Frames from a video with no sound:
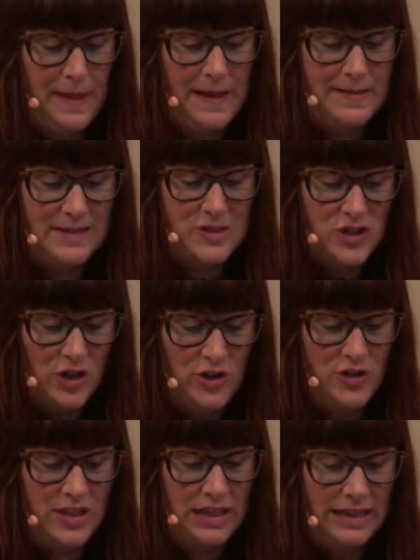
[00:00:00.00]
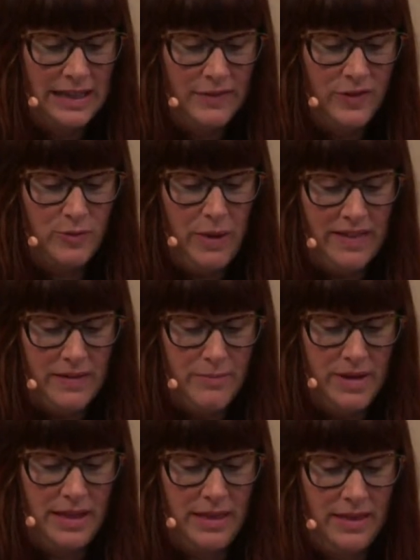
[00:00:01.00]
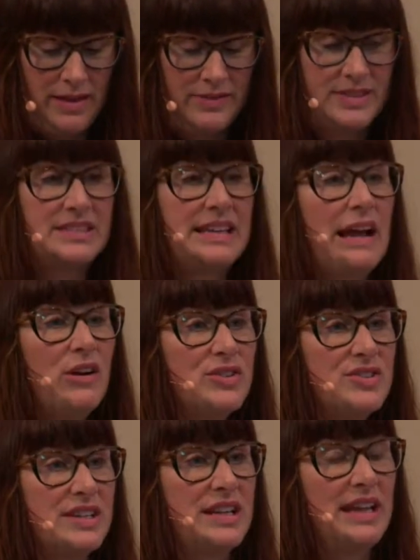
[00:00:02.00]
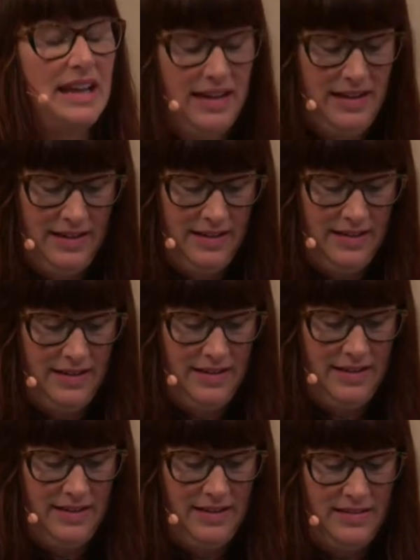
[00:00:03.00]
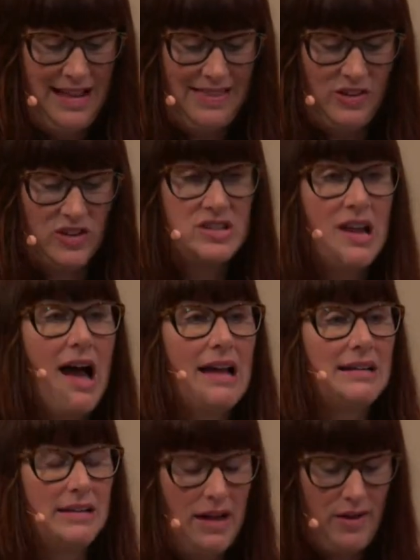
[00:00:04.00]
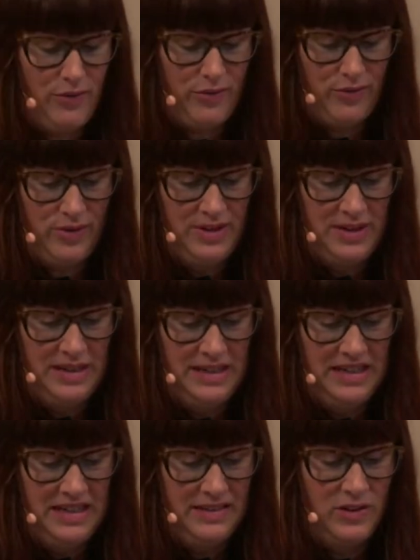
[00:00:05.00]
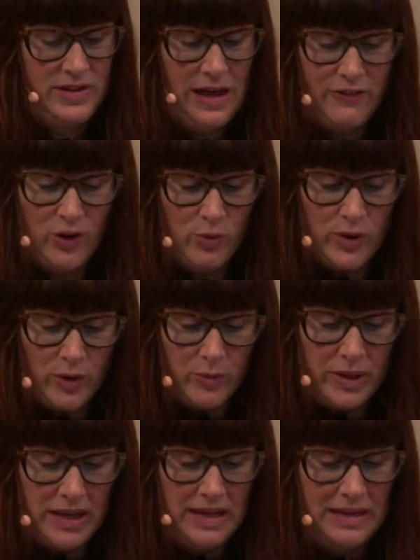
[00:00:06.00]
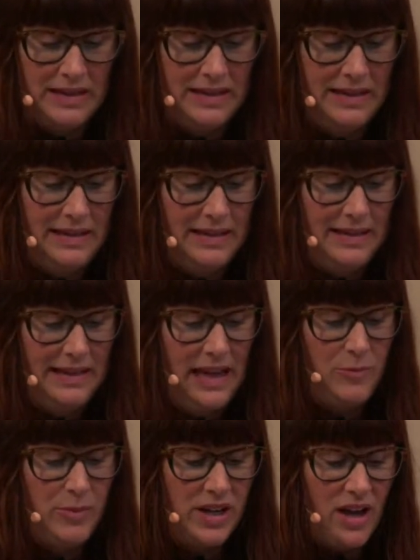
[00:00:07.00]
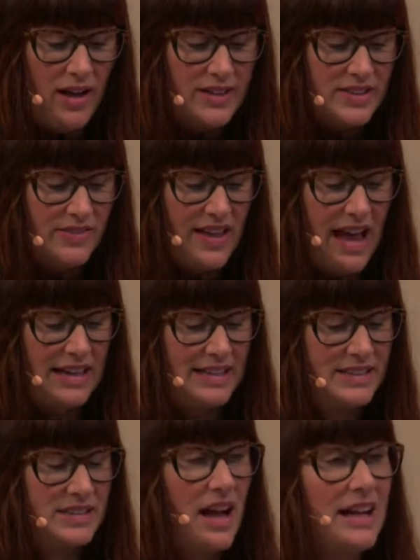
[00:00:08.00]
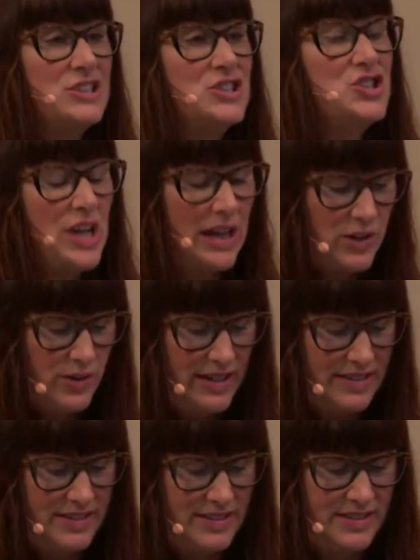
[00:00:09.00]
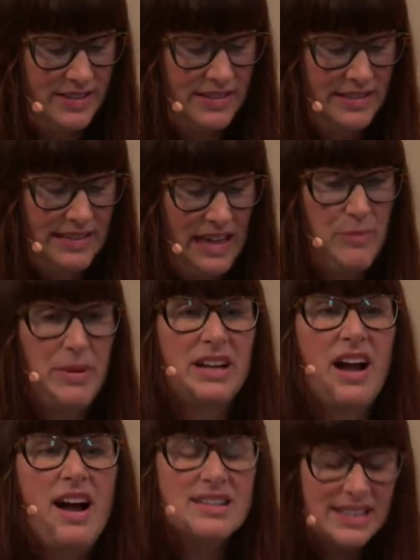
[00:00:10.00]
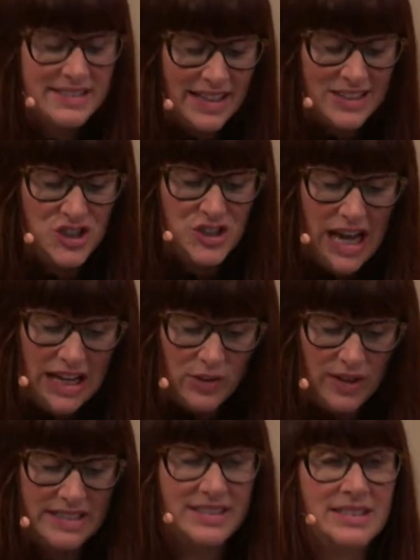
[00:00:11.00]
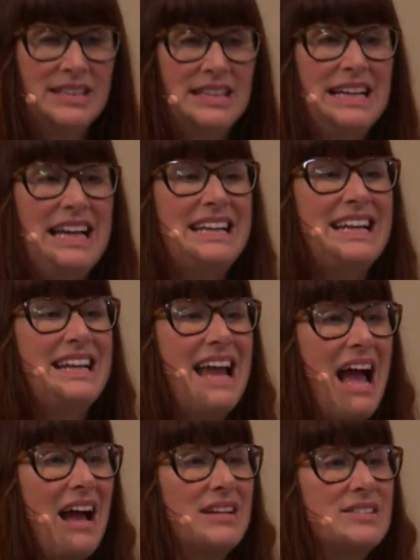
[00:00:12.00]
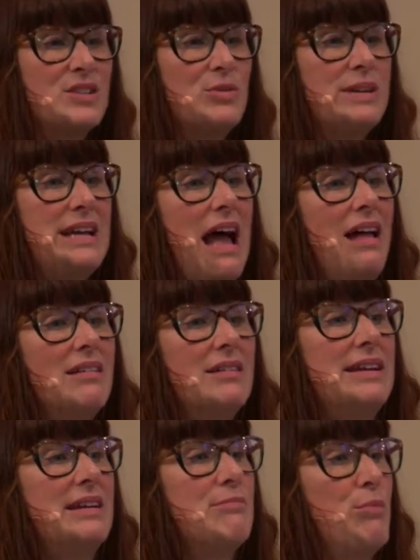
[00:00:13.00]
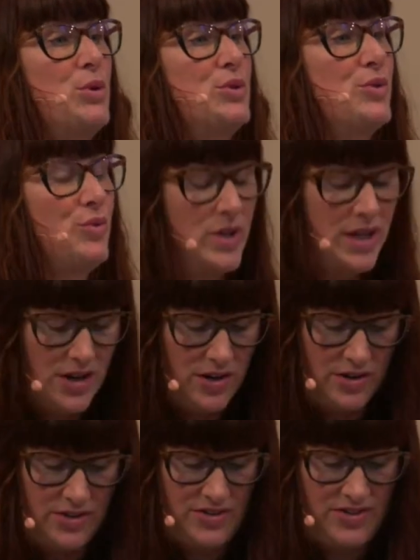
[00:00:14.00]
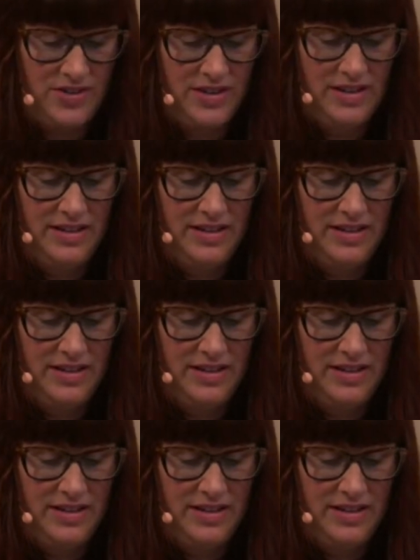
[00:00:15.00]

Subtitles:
It's a church that lives by the myth of scarcity, that there's not enough, there never will be, and because of that, it's ungenerous. And because it's ungenerous, it enacts the reality it most fears.